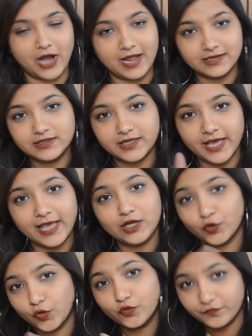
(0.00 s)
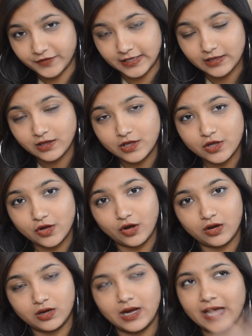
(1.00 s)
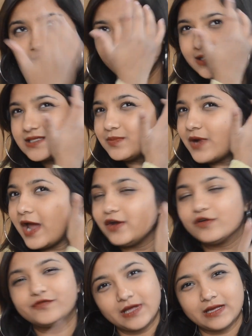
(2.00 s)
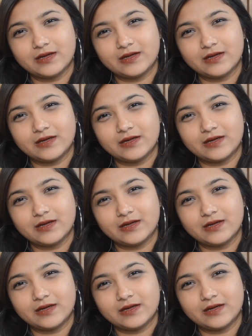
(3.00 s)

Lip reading: brand LOV. I think it's a brand of